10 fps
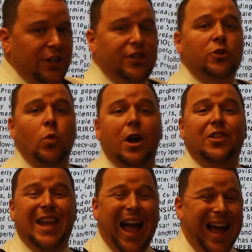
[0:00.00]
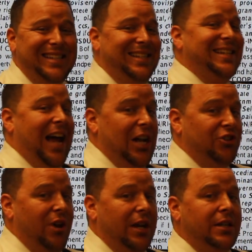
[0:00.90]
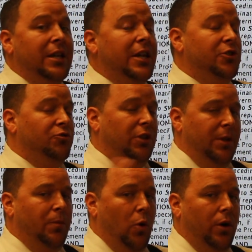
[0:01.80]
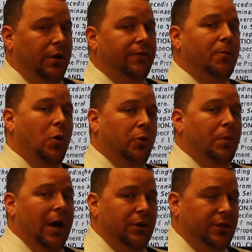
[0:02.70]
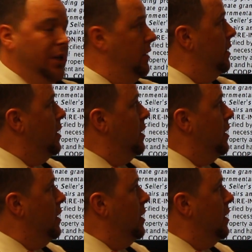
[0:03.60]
this is where the as-is contract is really important for both buyer and seller.